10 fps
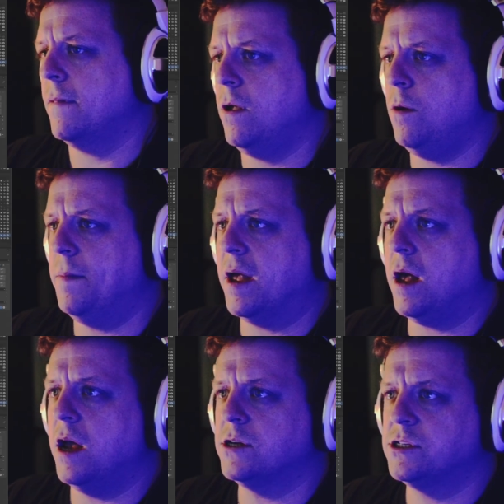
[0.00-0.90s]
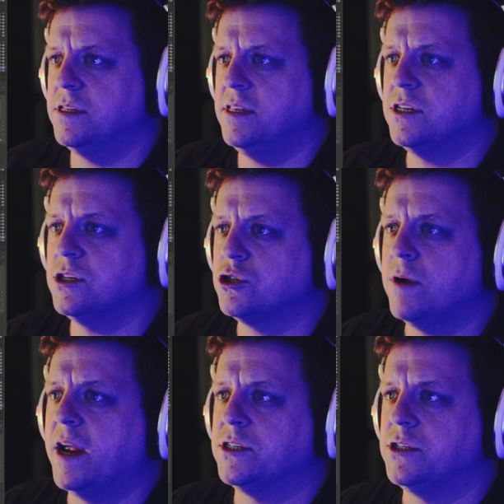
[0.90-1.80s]
Oh my gosh. These
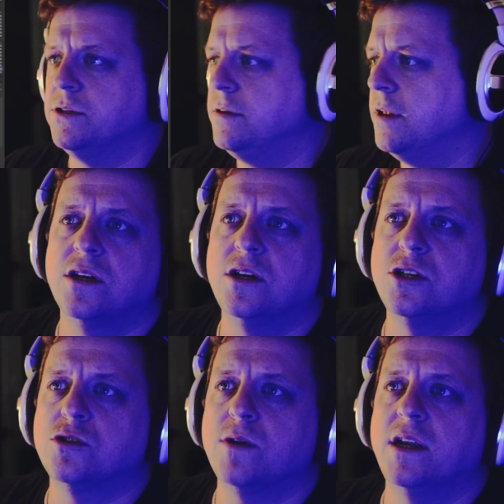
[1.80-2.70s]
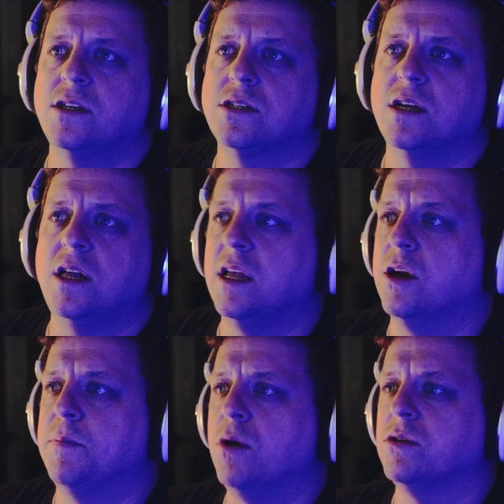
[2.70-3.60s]
constraints, dude. Constraints,
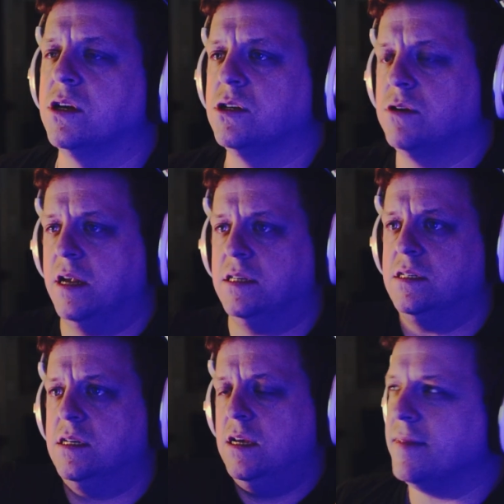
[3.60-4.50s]
clear pose constraints.